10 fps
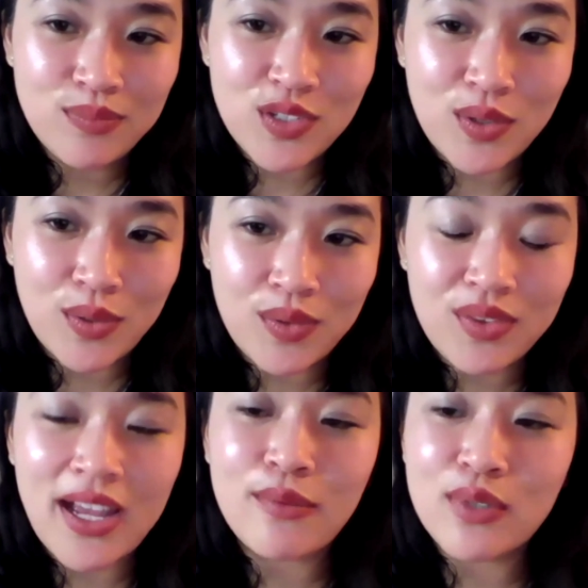
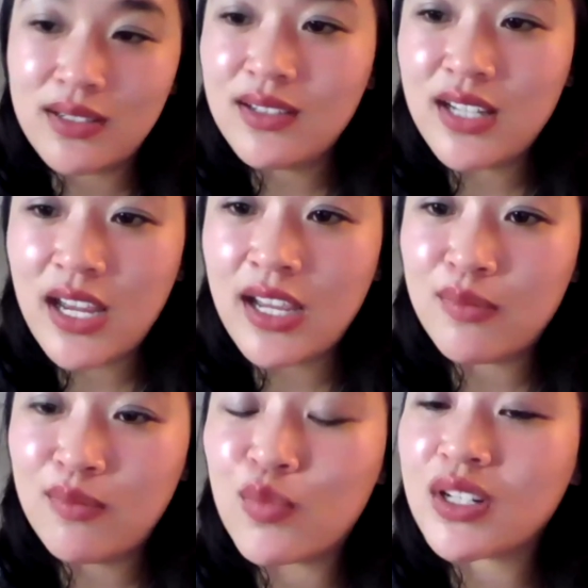So that would
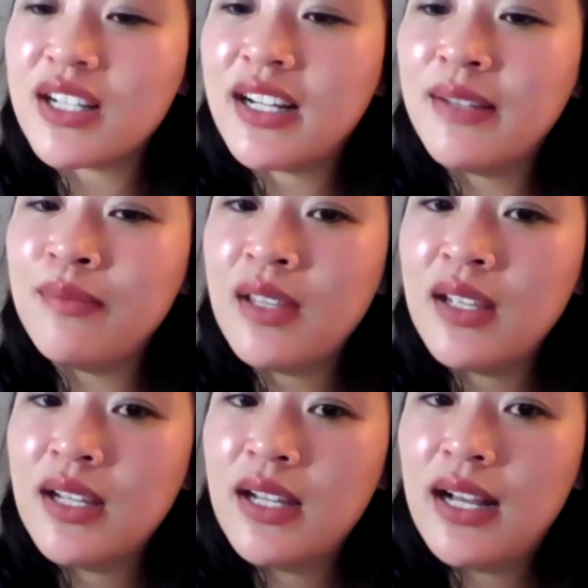take more time.
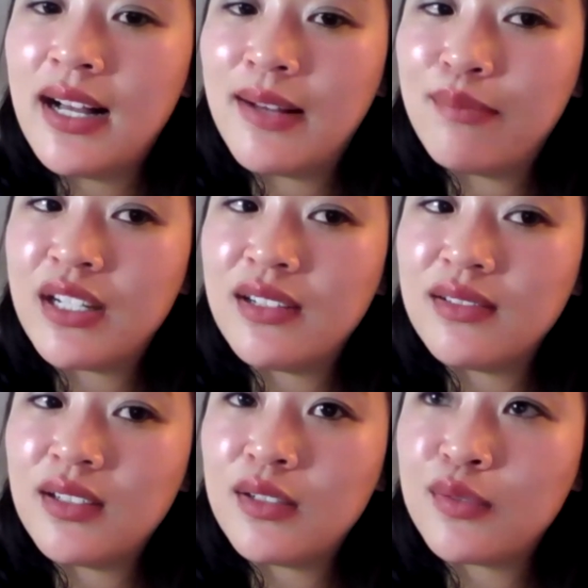
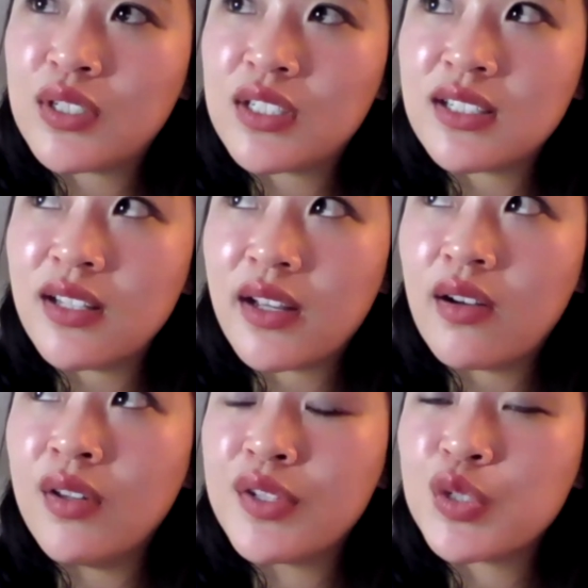But of course, like
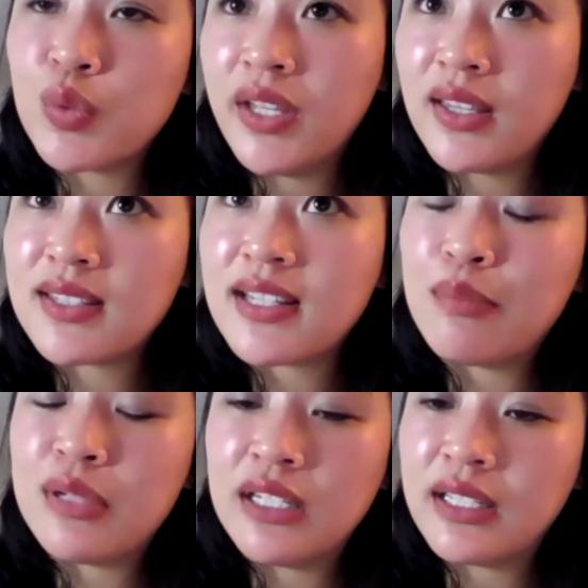all the swelling that's
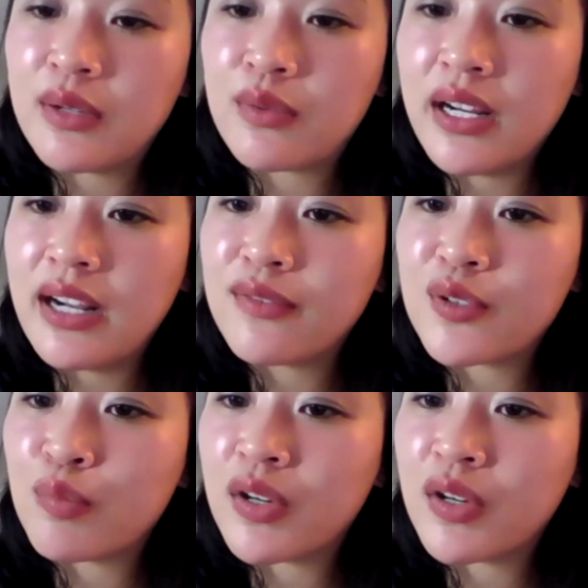happening like right after